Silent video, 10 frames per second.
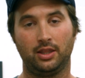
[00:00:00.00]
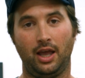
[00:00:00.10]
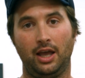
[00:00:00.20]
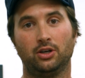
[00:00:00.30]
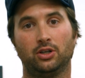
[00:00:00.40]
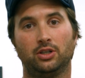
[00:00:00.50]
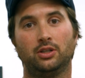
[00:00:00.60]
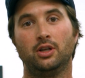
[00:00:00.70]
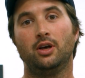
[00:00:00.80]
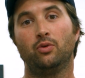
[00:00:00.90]
the
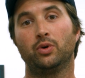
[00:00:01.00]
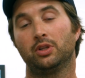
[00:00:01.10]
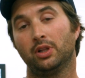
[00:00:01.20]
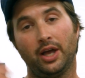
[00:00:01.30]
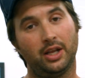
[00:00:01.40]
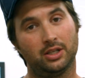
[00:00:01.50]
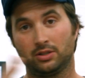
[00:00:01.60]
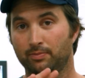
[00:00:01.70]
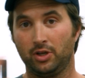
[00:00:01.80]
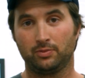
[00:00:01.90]
angle with the light
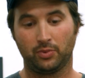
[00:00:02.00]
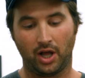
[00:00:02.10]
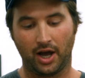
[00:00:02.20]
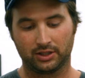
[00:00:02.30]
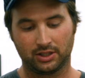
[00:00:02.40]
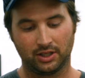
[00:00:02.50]
is, is blocked.